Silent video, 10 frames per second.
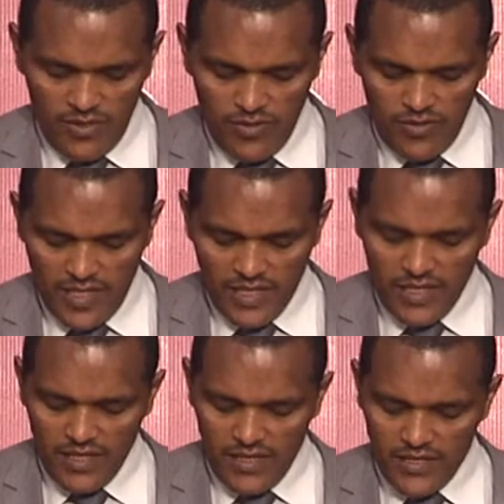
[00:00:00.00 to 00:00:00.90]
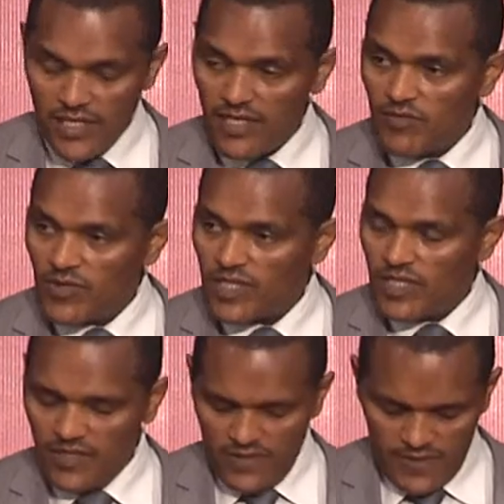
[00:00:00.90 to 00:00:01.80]
reducing maternal and child
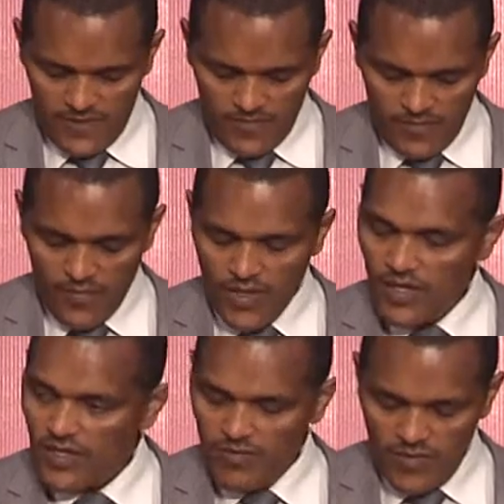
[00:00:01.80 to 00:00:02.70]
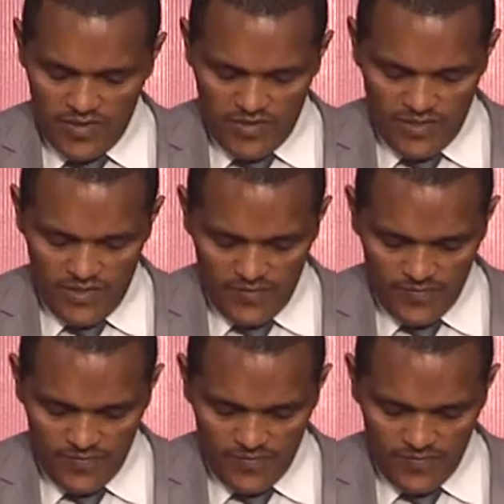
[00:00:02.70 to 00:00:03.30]
mortalities and immunization.